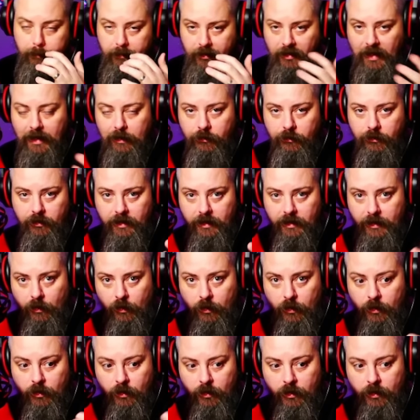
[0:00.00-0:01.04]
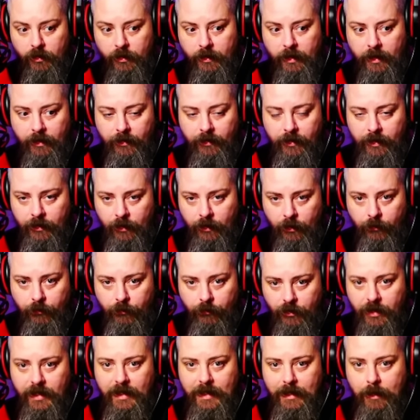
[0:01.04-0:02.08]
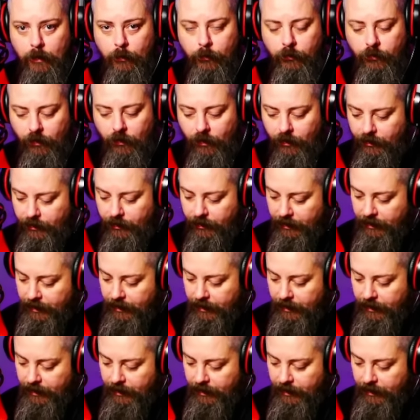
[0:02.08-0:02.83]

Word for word: Potentially. Or are they not really outside?